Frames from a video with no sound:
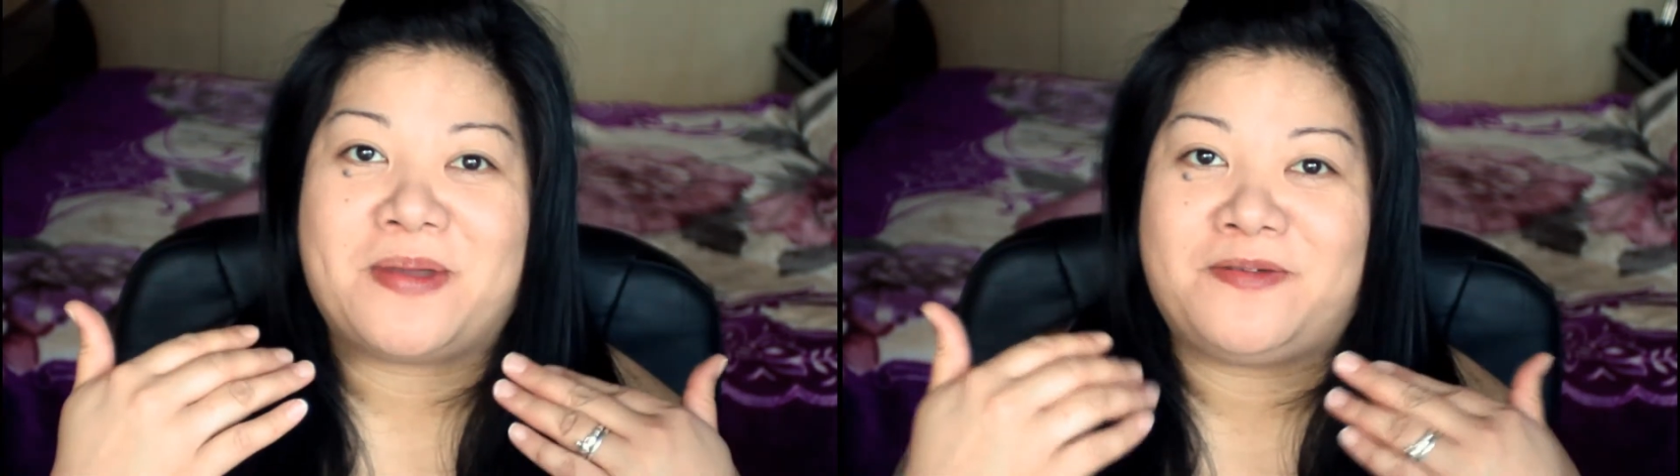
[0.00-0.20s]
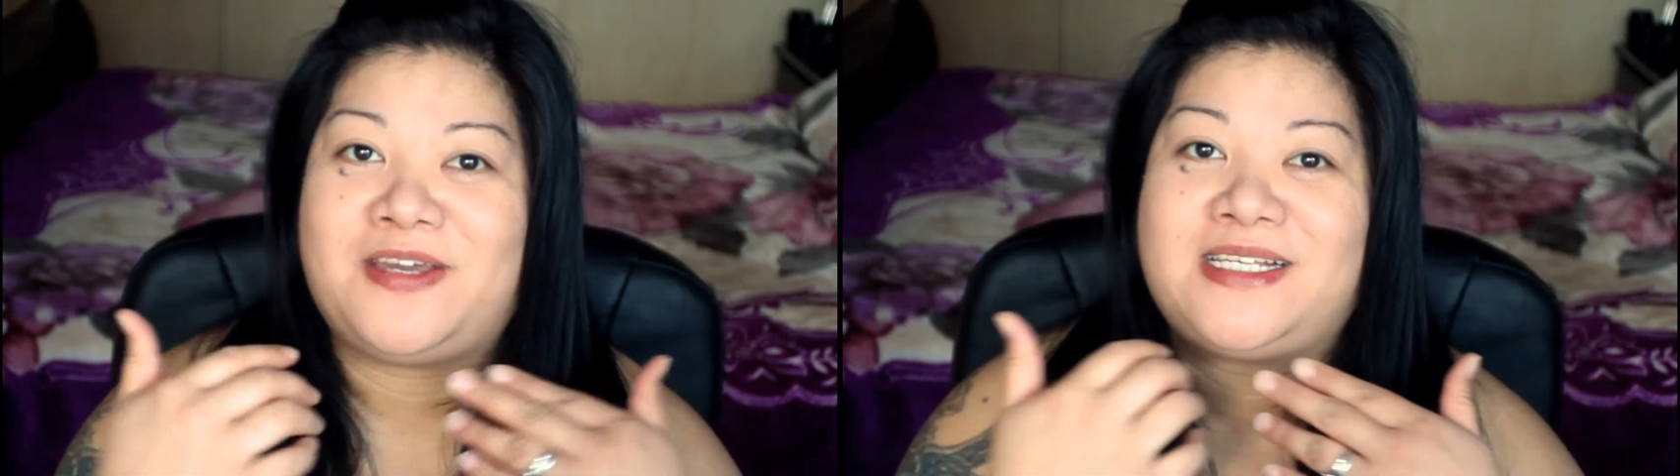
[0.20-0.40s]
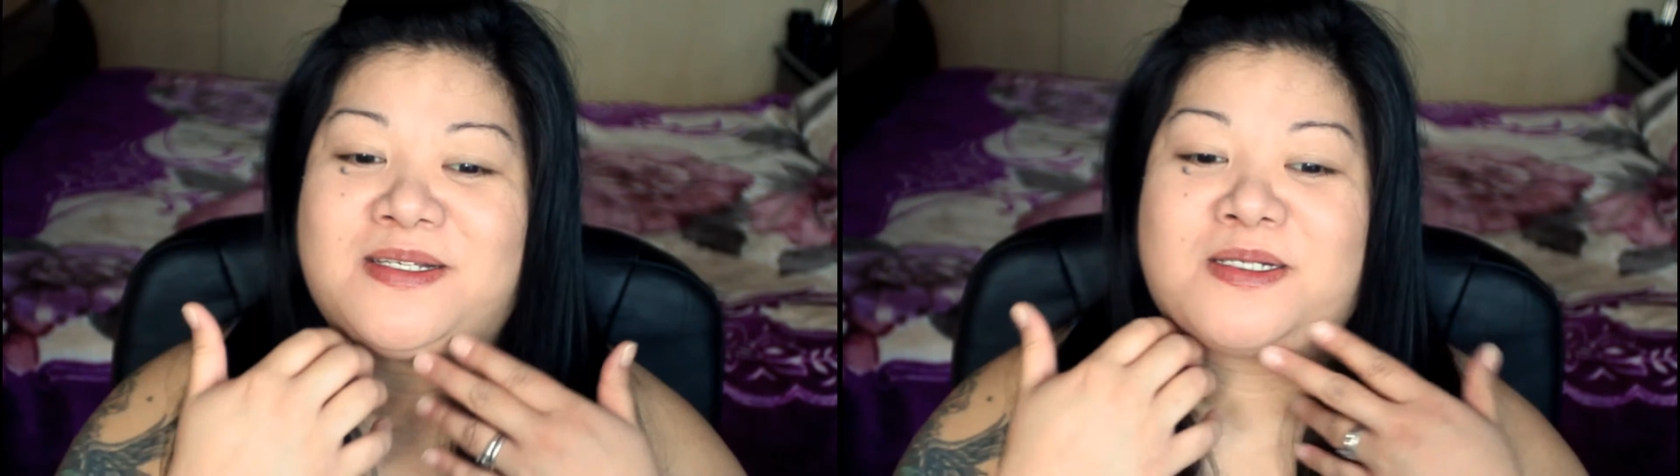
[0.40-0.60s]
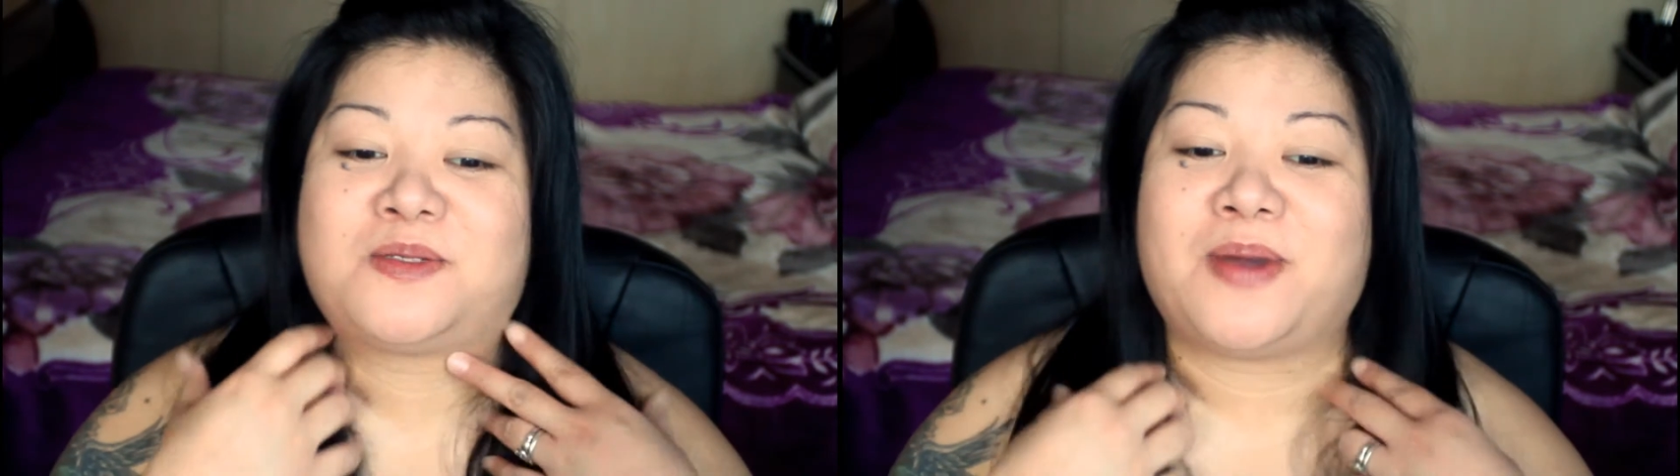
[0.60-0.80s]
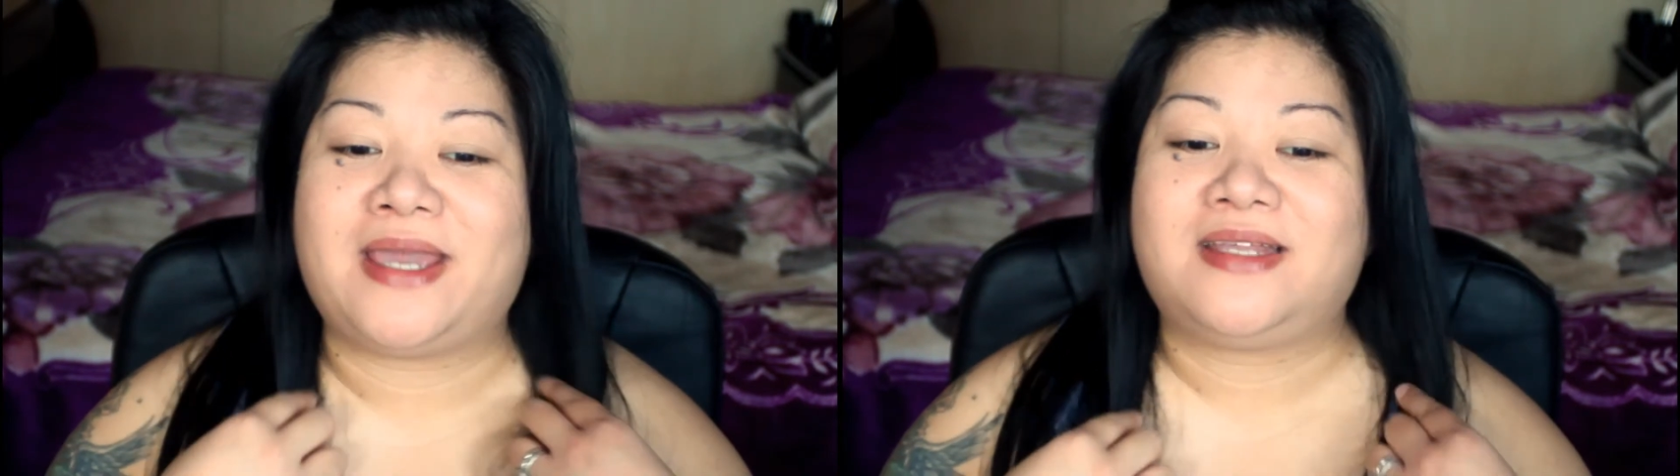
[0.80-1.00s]
face looks
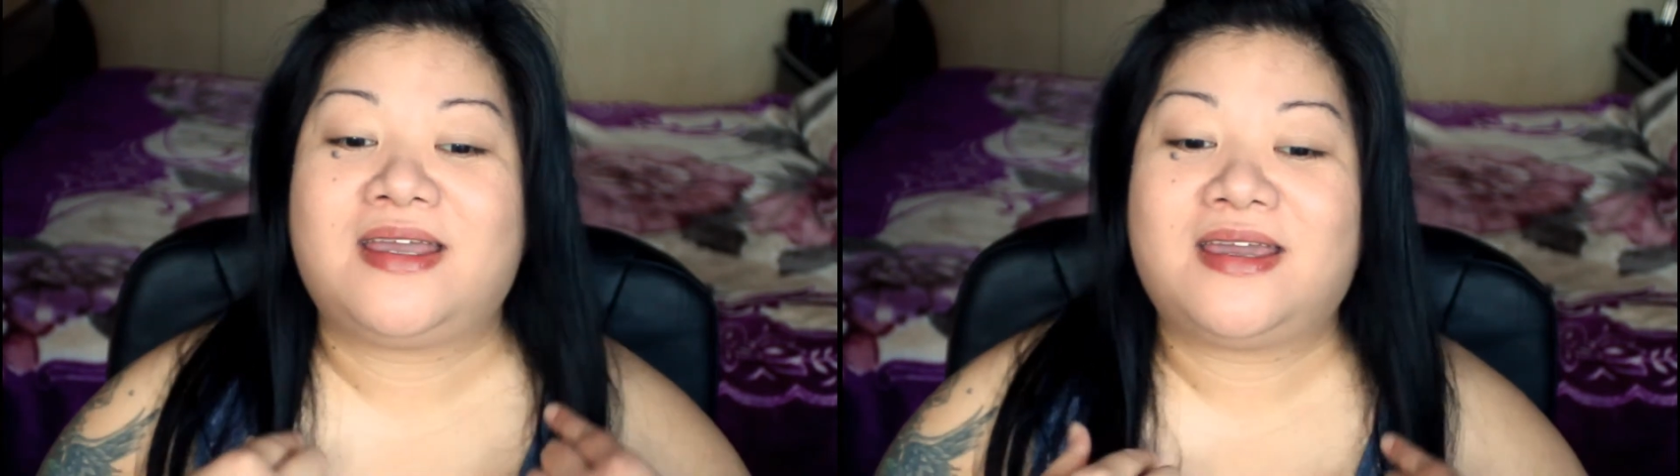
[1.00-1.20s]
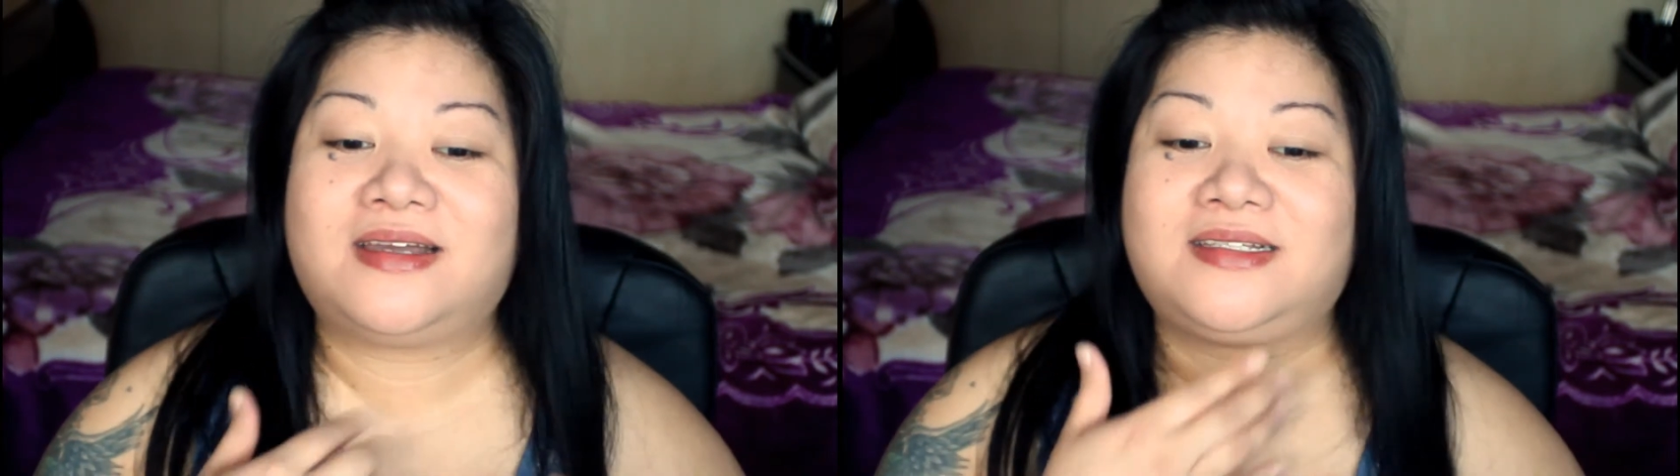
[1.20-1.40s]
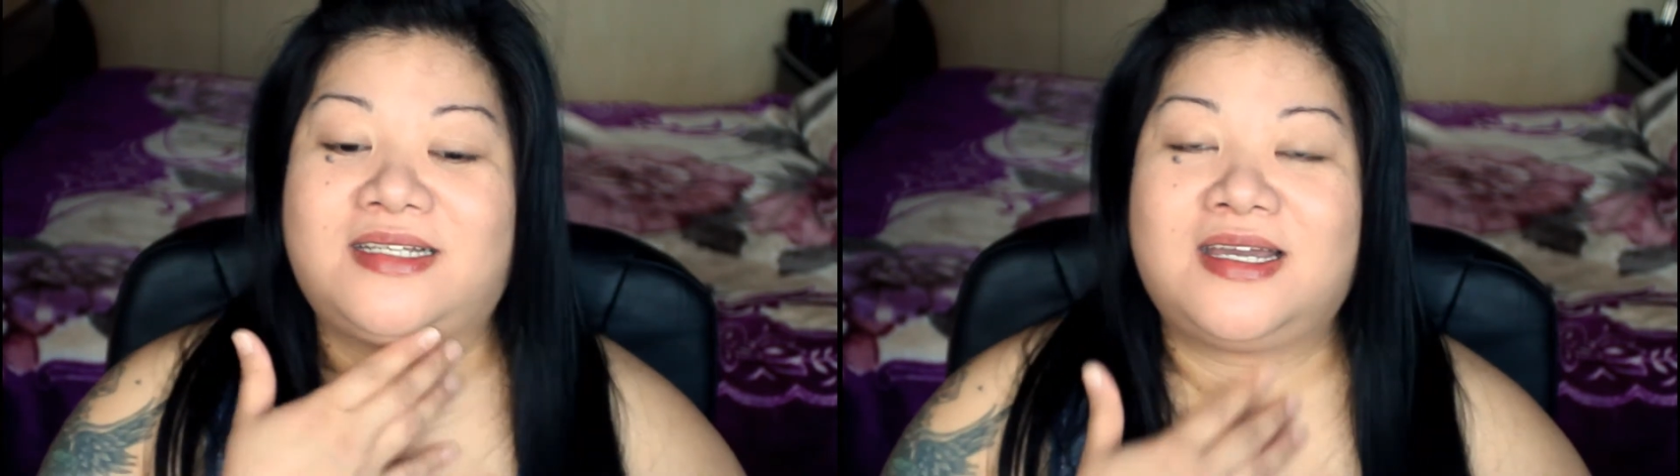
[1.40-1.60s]
white and